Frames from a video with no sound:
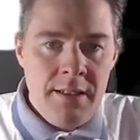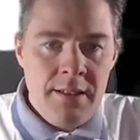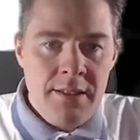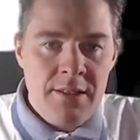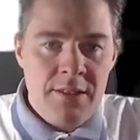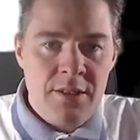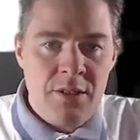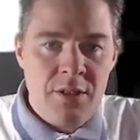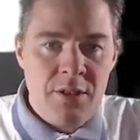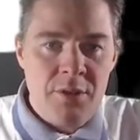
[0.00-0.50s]

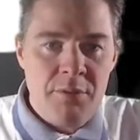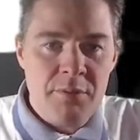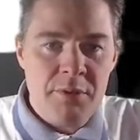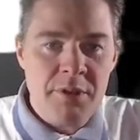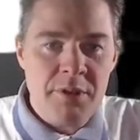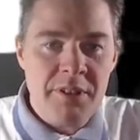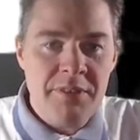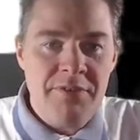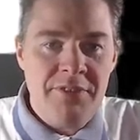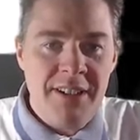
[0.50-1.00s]
So
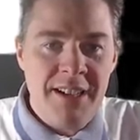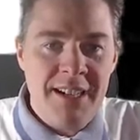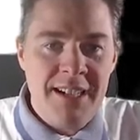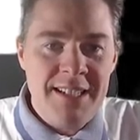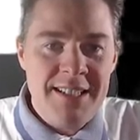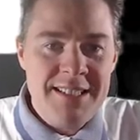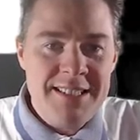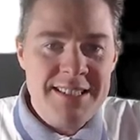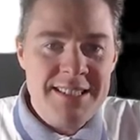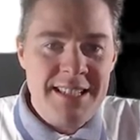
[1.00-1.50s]
program
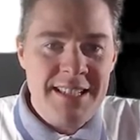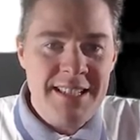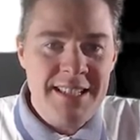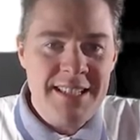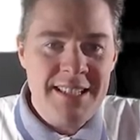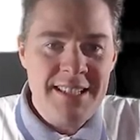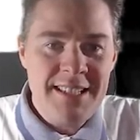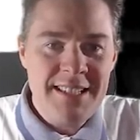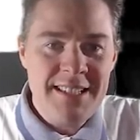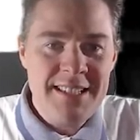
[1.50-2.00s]
files,
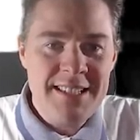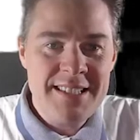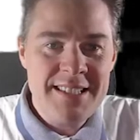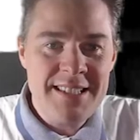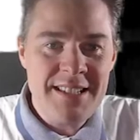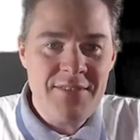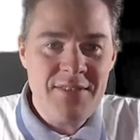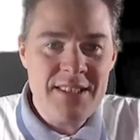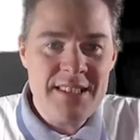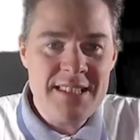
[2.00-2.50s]

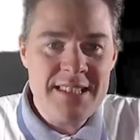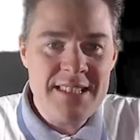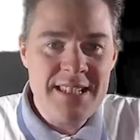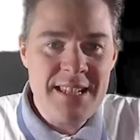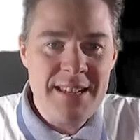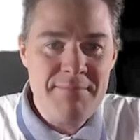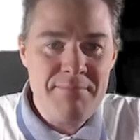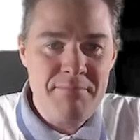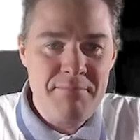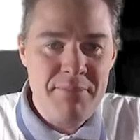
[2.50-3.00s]

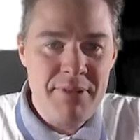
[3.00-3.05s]
7-zip